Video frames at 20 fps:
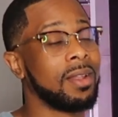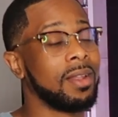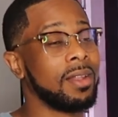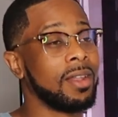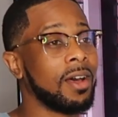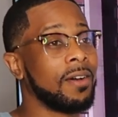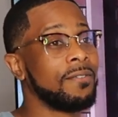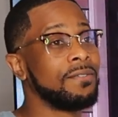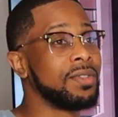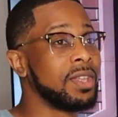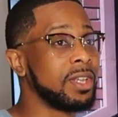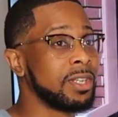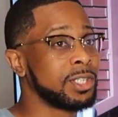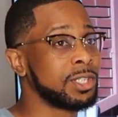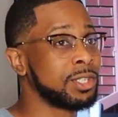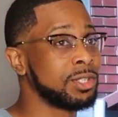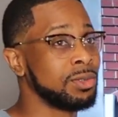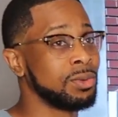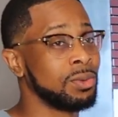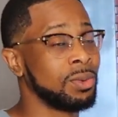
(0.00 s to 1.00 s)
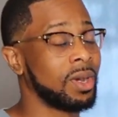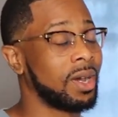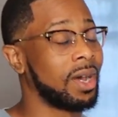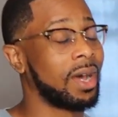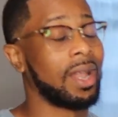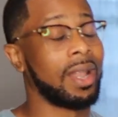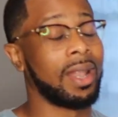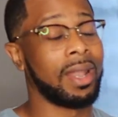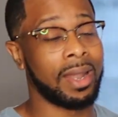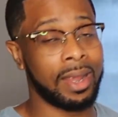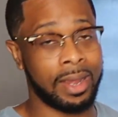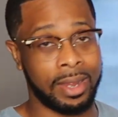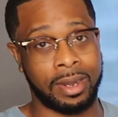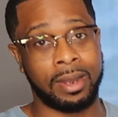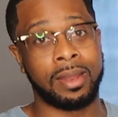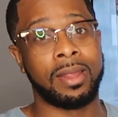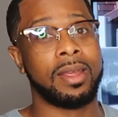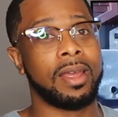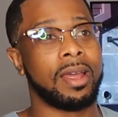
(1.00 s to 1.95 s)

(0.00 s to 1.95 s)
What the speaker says: love this shoe, a lot.